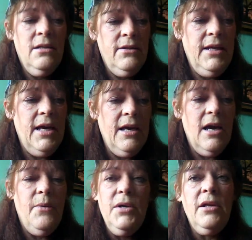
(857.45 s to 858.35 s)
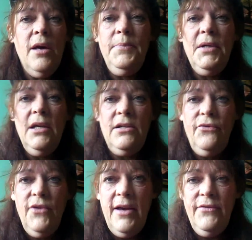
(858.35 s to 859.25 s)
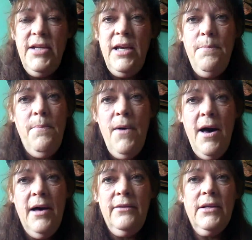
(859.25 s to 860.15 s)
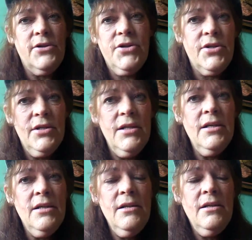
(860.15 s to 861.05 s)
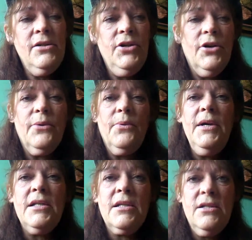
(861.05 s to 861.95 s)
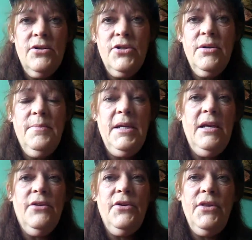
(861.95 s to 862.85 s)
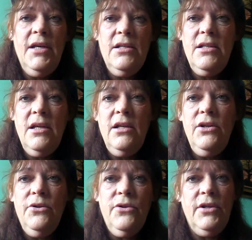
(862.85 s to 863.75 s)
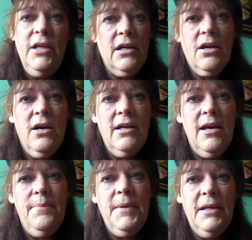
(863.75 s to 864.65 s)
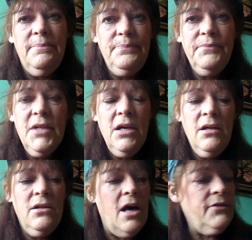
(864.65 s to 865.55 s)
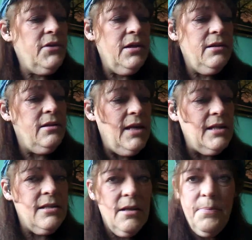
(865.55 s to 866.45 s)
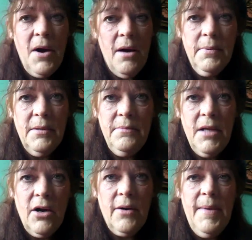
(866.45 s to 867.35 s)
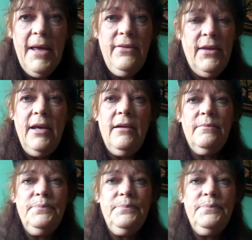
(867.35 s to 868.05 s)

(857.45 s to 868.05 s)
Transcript: The A I will help you get to five D, but there's you're at risk because there's so many other things that you could get caught up in. Not that that's a problem or a bad thing.